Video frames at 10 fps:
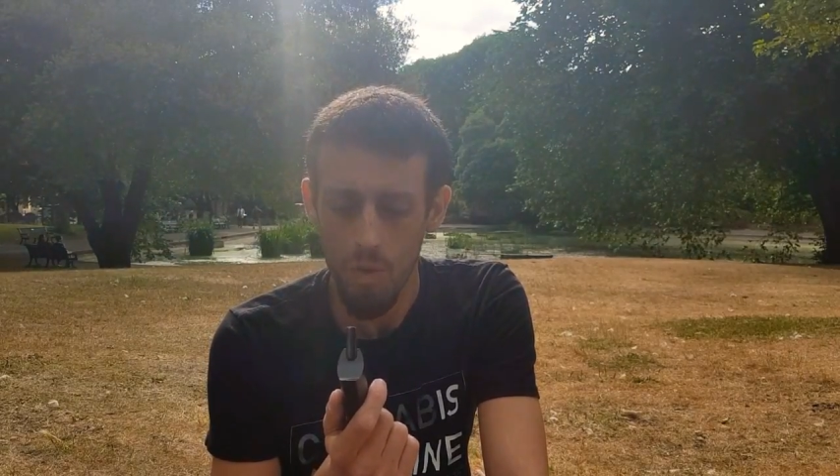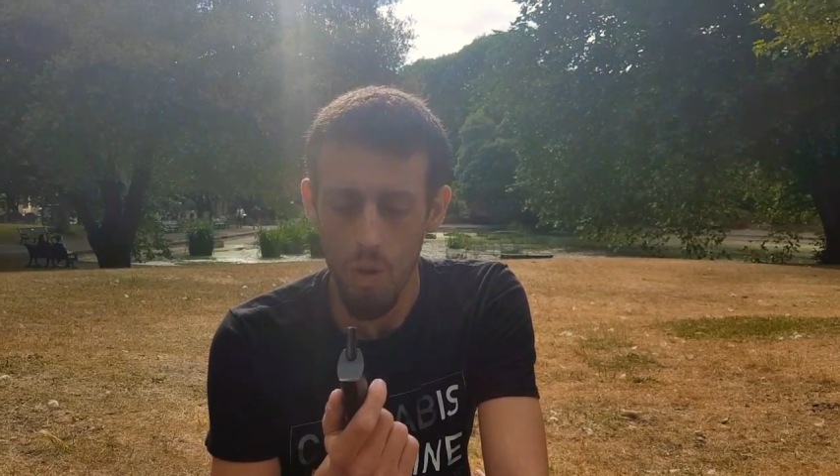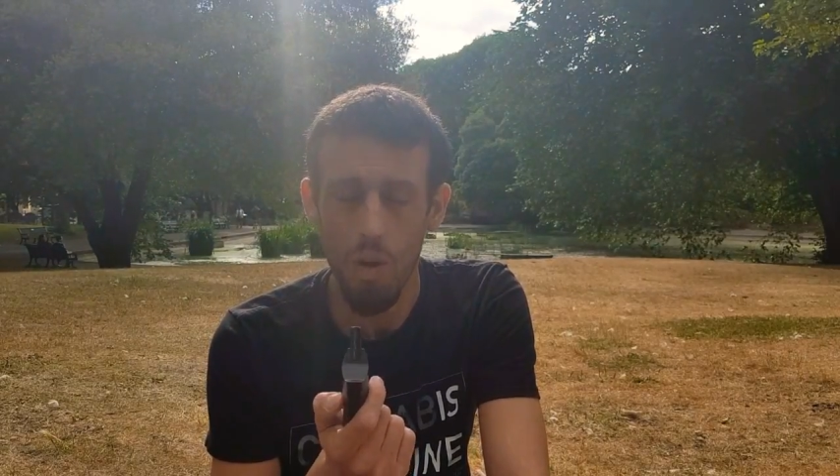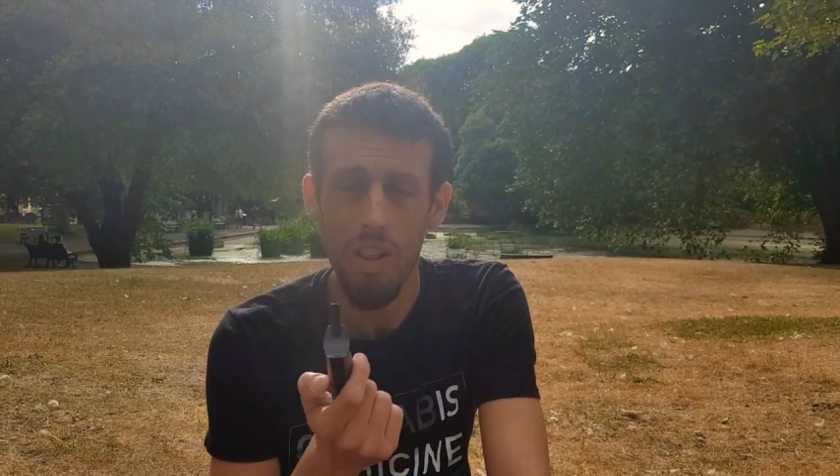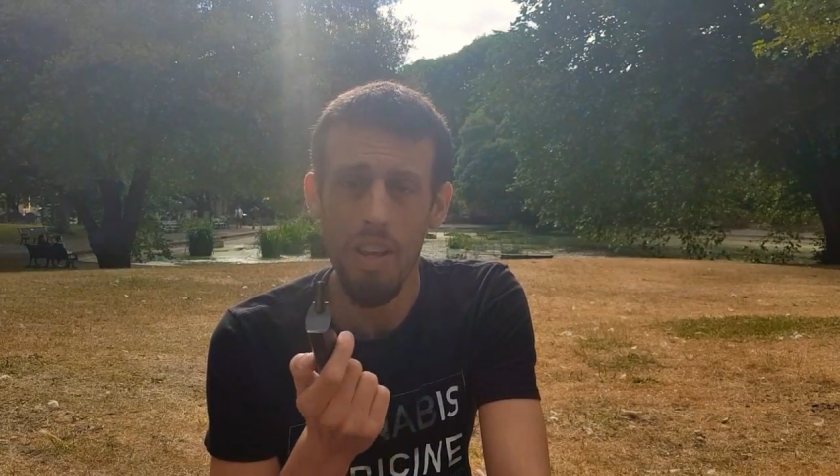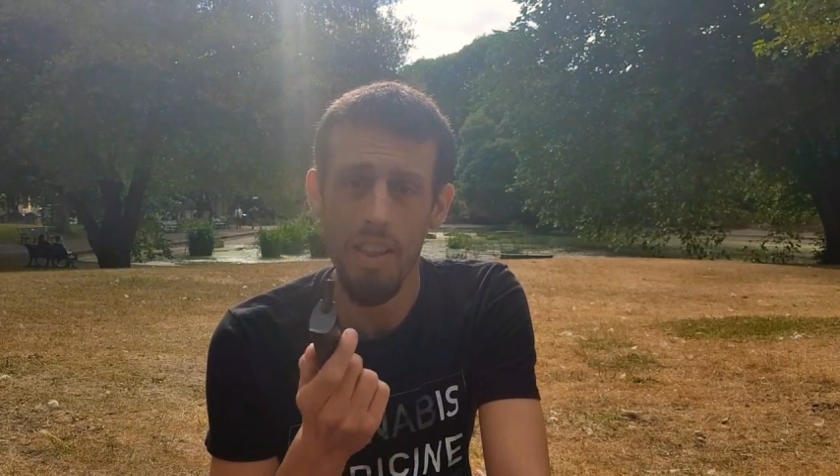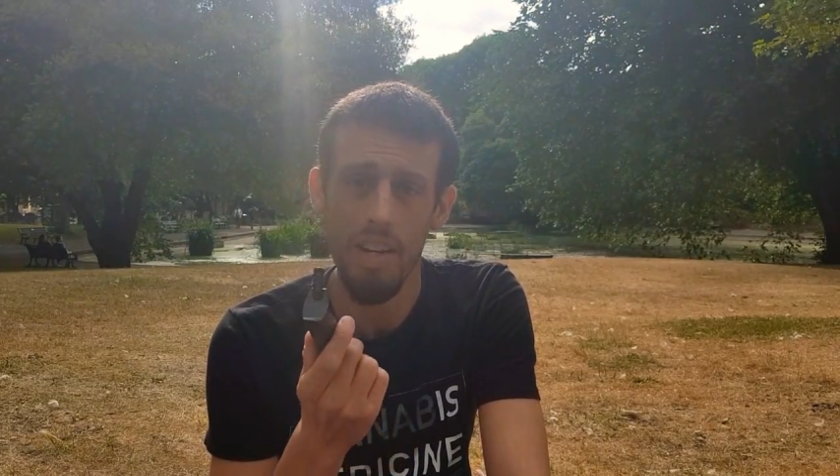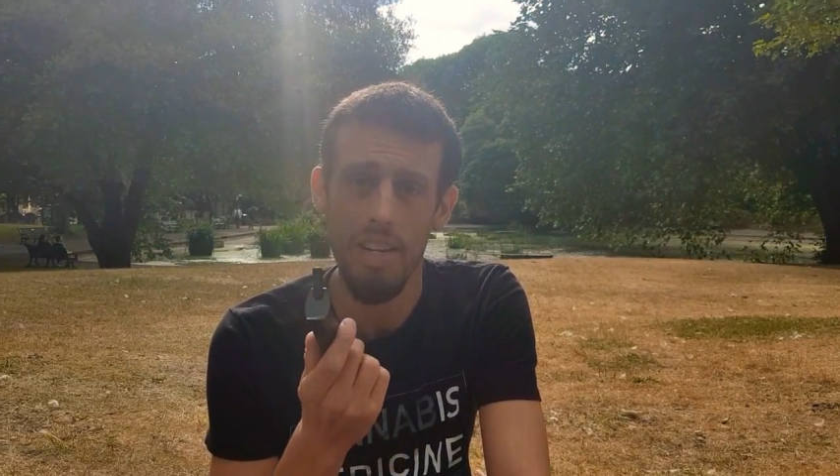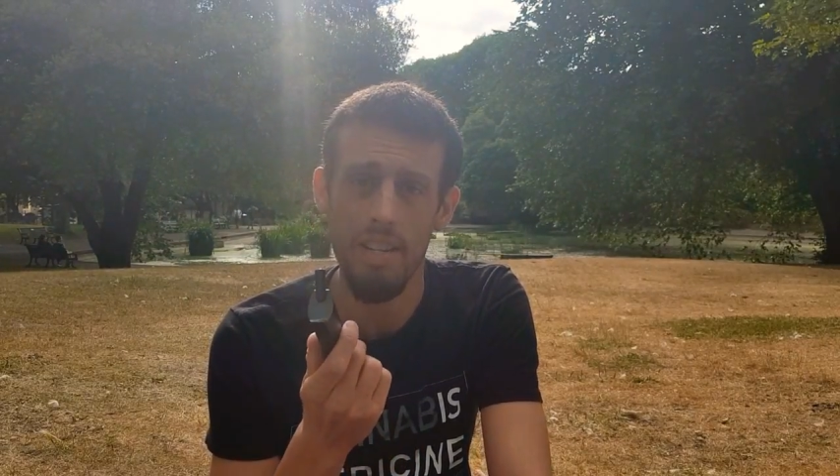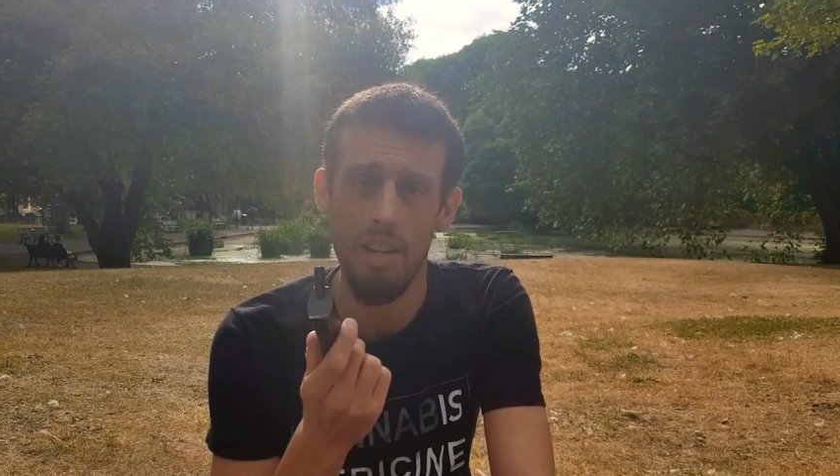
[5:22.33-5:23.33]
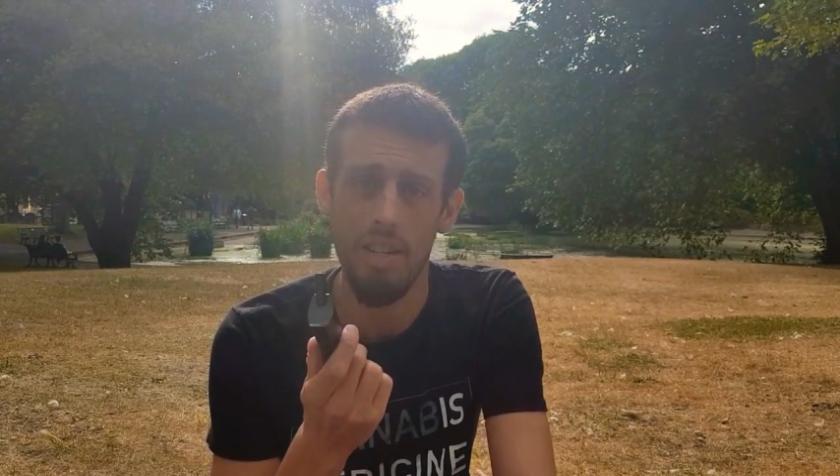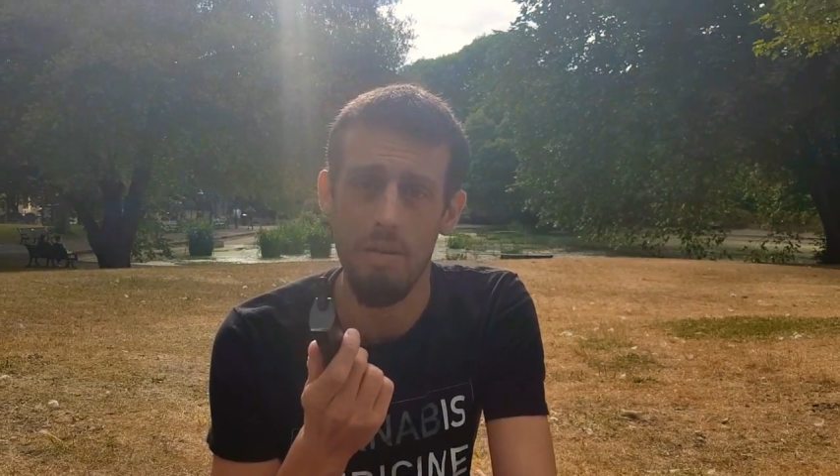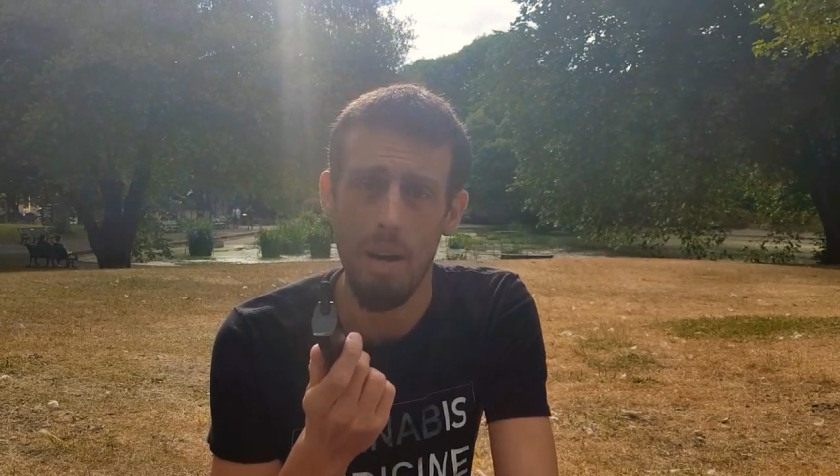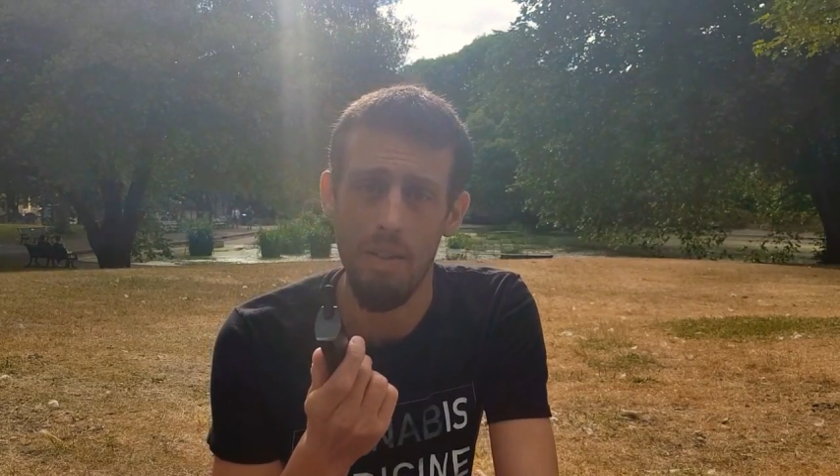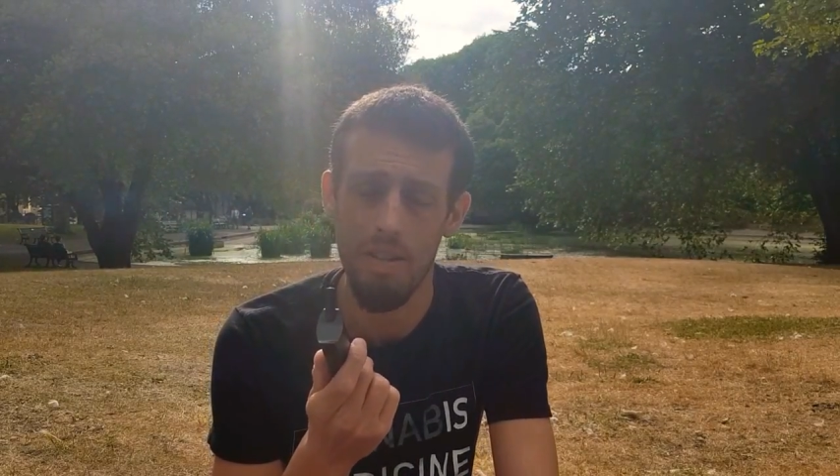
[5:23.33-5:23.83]
One of the other nice touches
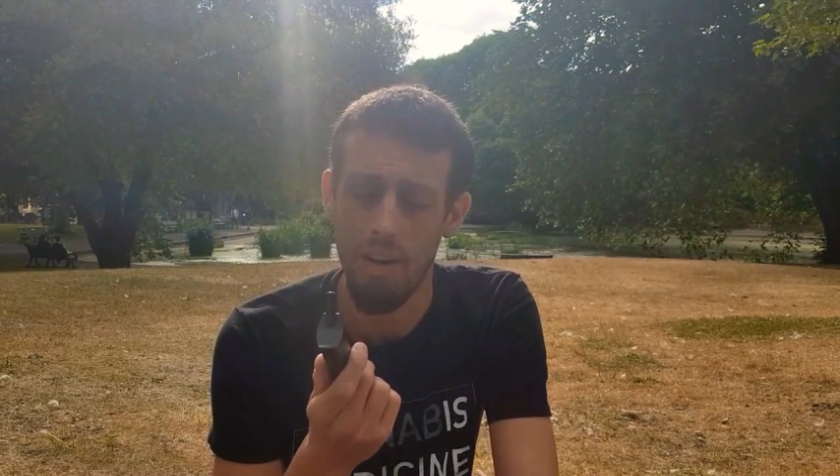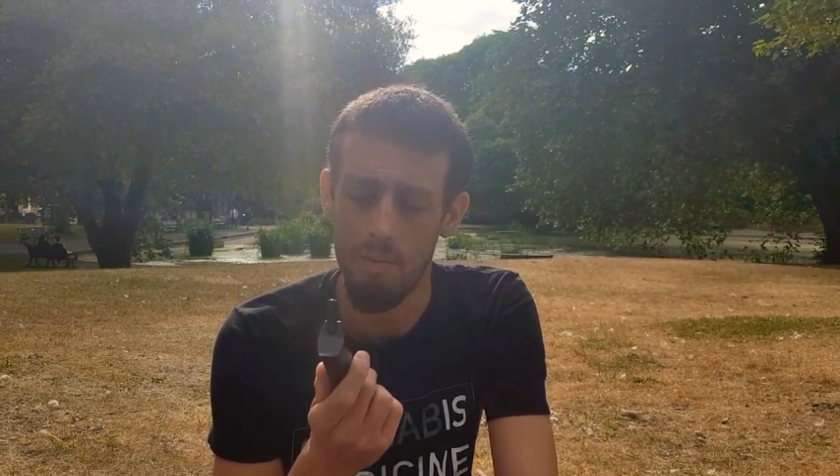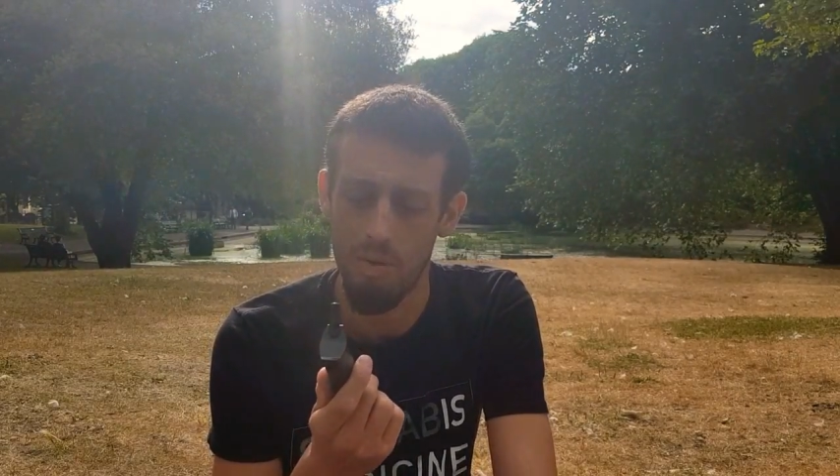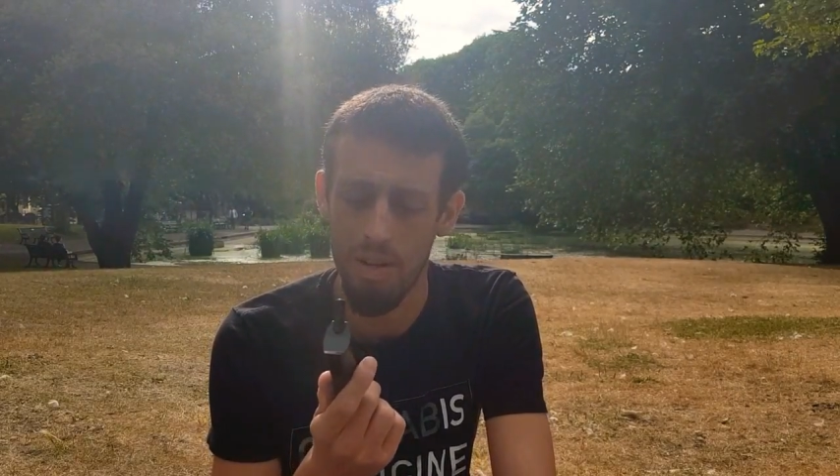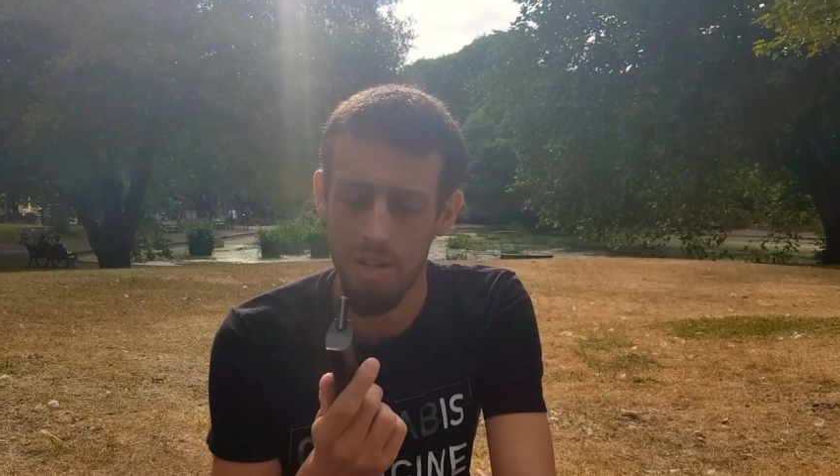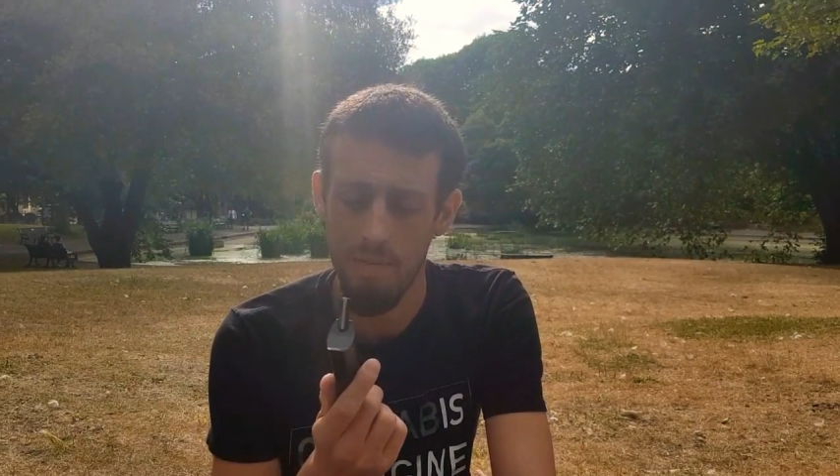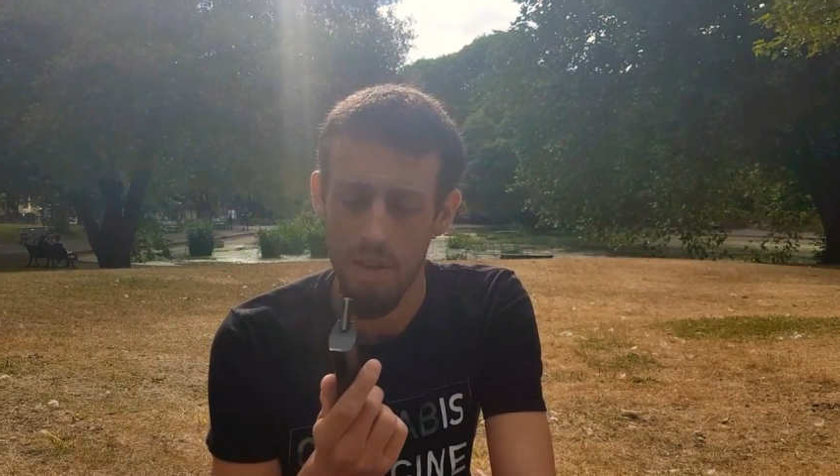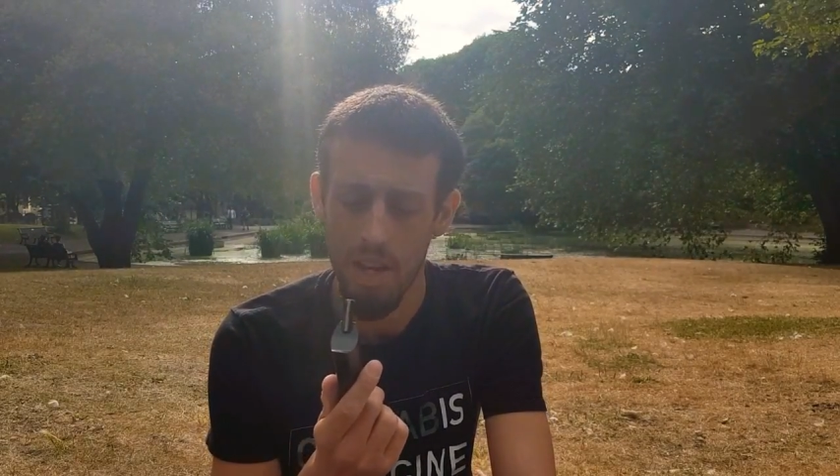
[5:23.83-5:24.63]
about this vaporizer